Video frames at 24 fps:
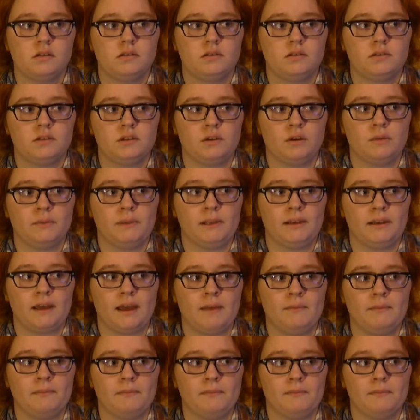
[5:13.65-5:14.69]
so, I mean,
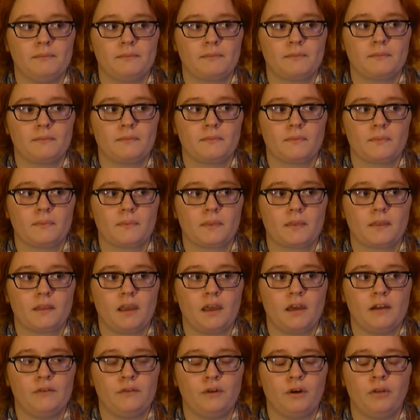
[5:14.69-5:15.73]

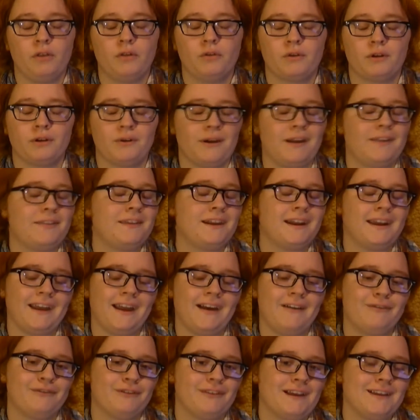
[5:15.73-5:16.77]
out of all the regret that I
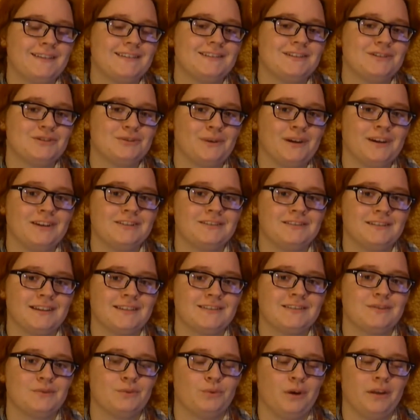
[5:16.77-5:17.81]
have for that situation,
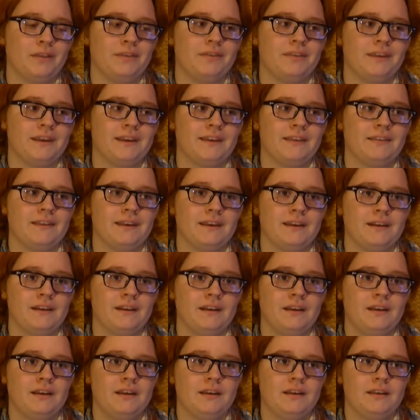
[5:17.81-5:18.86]
that's the one thing that
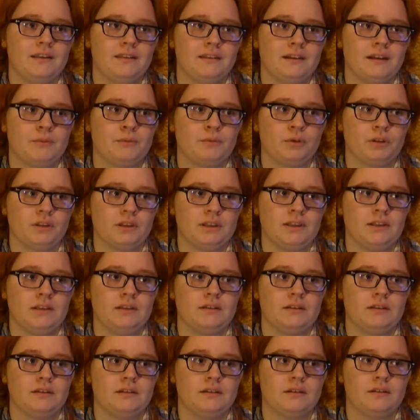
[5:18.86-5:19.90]
I'm
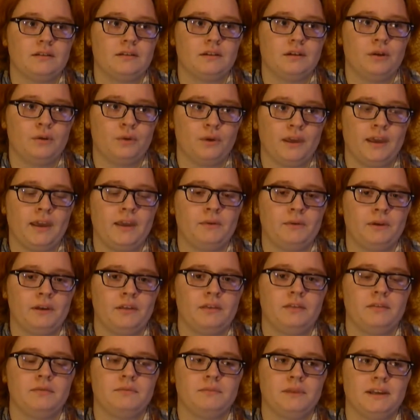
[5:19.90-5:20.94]
really okay
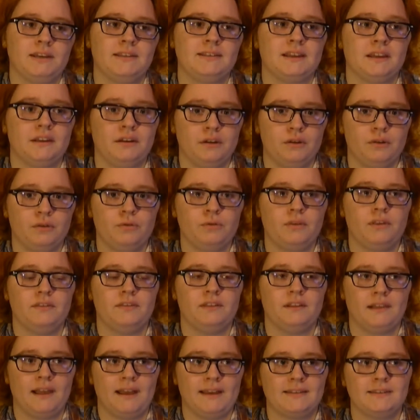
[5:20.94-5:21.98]
with, because I know that
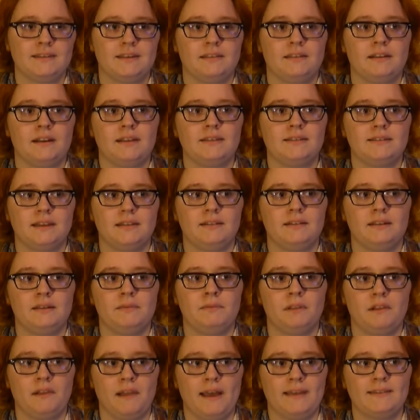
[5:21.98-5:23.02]
the last thing that I said to him,
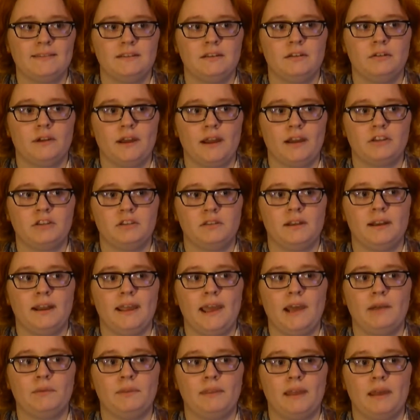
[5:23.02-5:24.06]
the last interaction that I
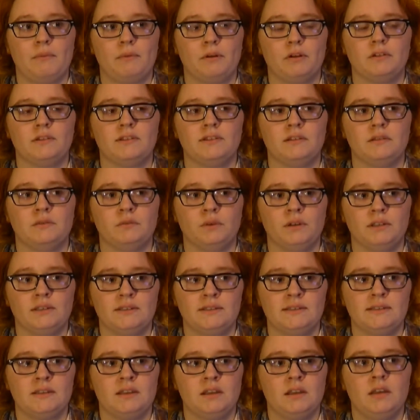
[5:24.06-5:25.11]
had with that person,
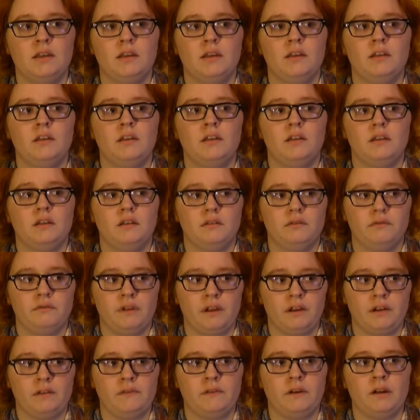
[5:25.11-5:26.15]
was
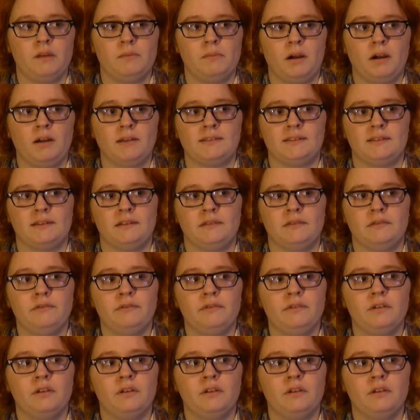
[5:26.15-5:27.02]
very, very positive.